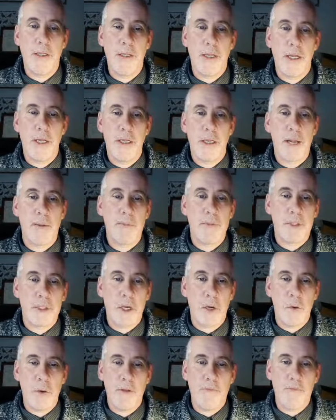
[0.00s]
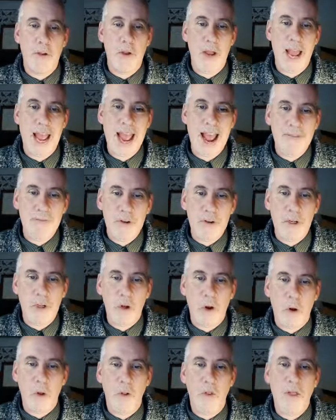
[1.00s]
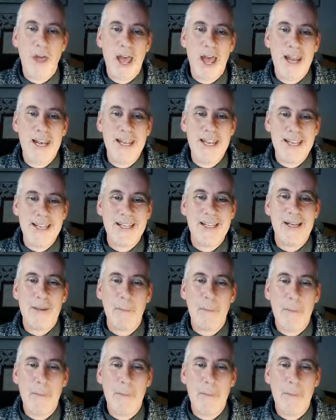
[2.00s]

uh, yep, so if you haven't got that link and